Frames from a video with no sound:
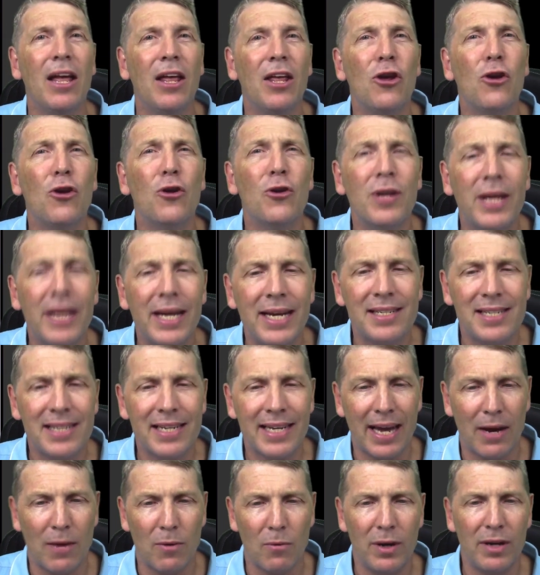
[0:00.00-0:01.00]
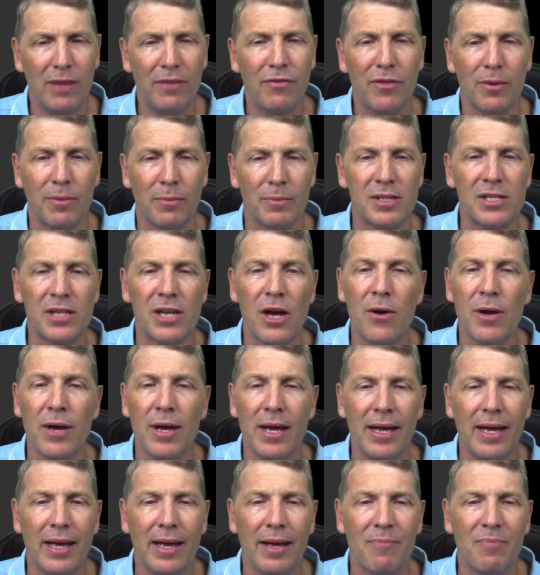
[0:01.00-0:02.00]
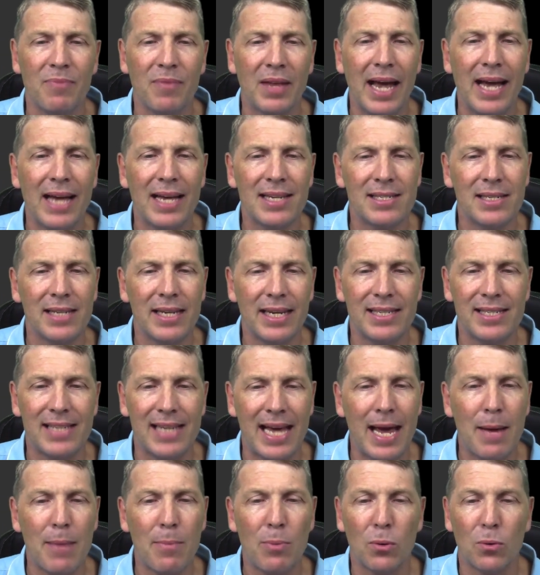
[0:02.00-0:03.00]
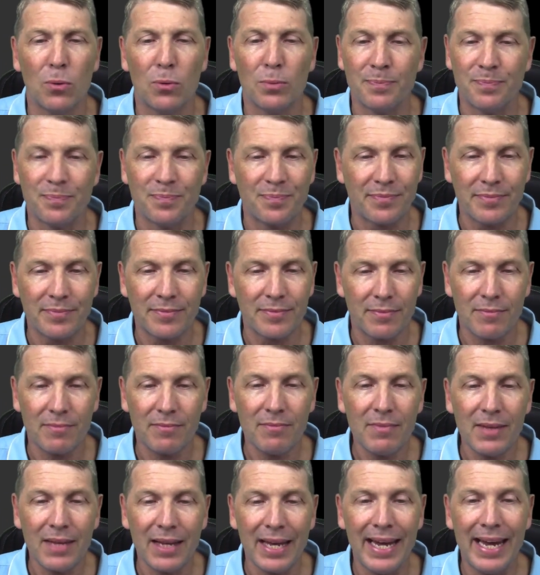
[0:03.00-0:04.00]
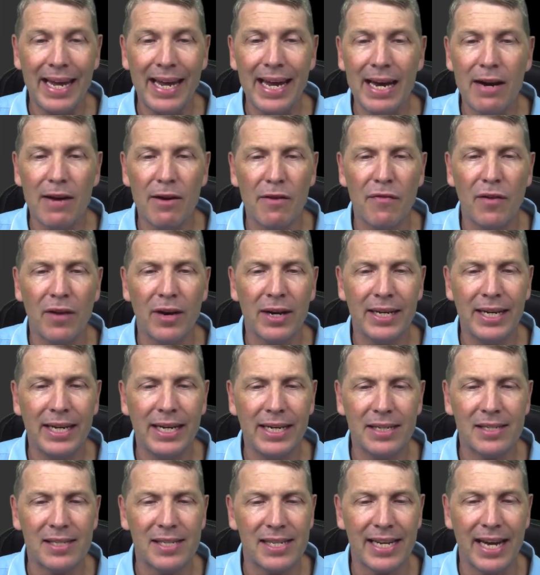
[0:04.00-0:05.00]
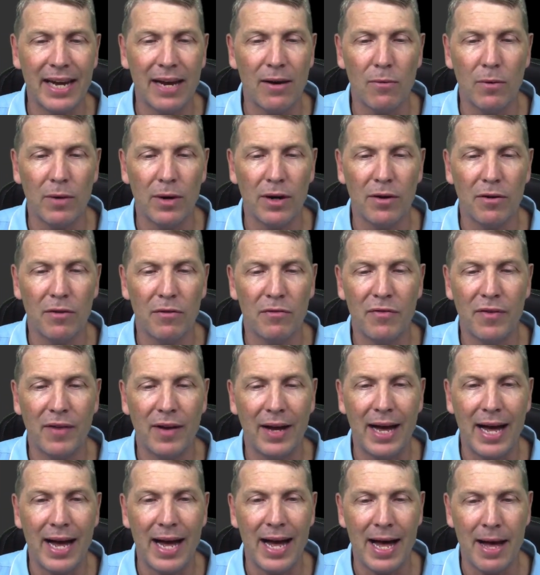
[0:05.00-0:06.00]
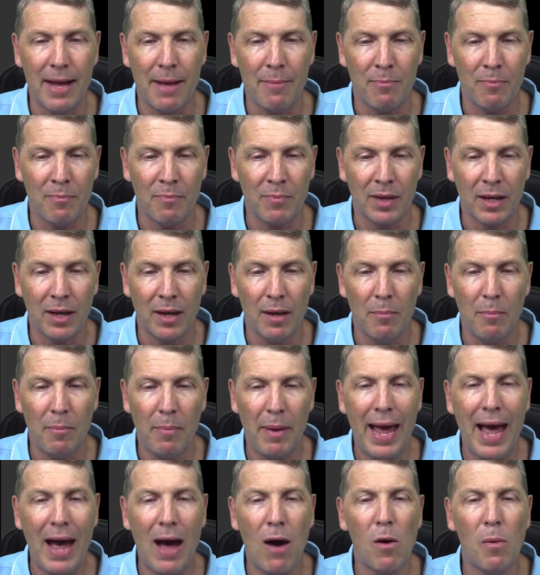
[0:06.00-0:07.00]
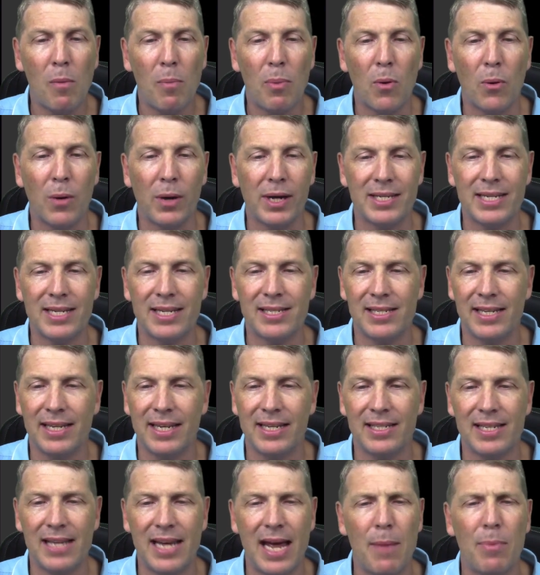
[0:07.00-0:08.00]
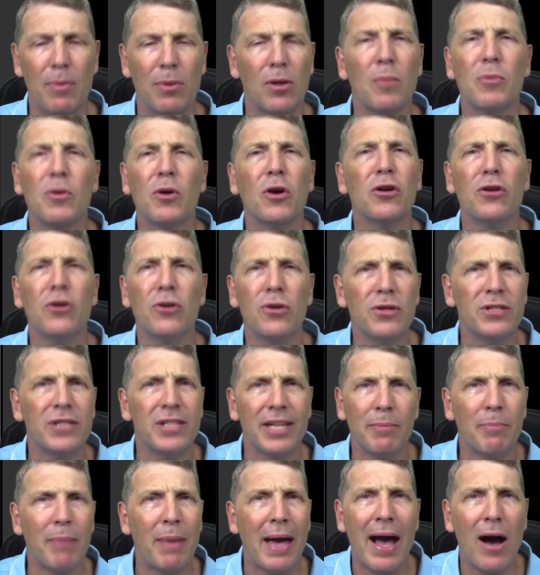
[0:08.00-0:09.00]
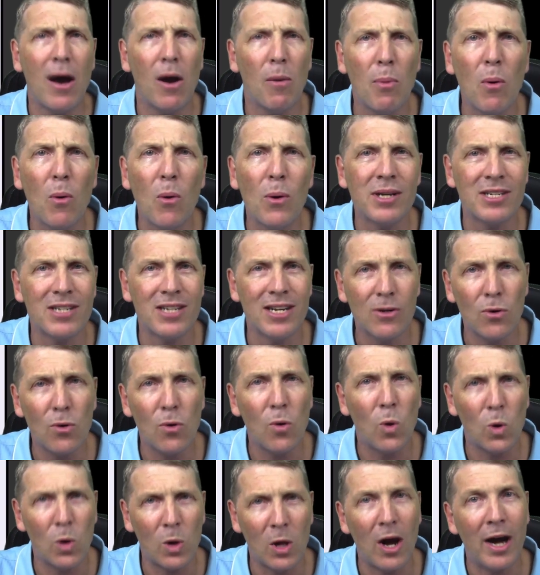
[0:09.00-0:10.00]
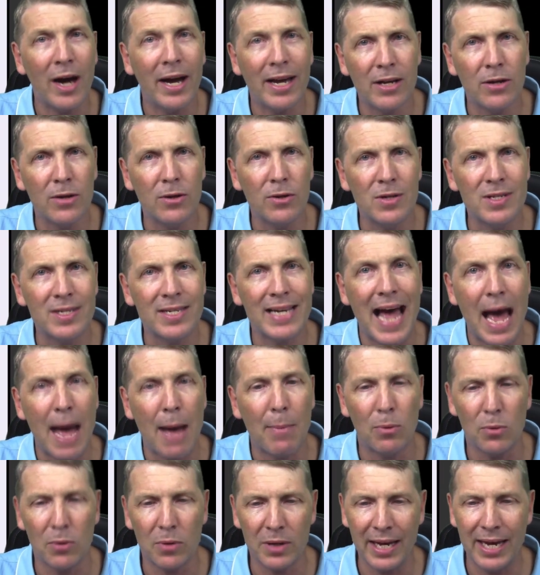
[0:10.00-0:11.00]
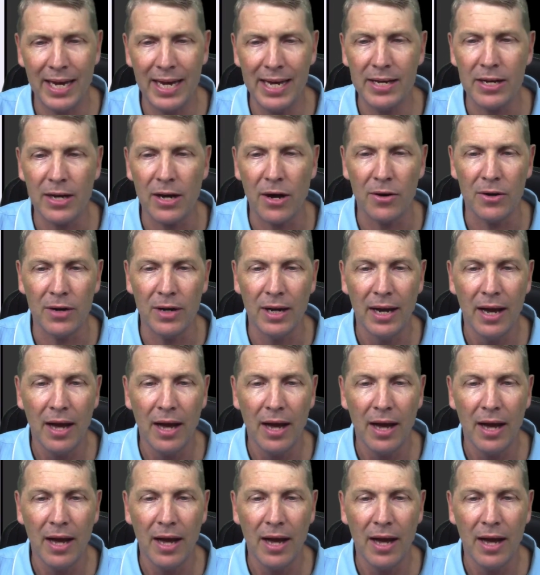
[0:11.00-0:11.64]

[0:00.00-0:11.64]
You need to get rid of them. So as an example, here if I needed to get rid of PowerPoint as an example, I'm not using PowerPoint at all. I use Apple Keynote.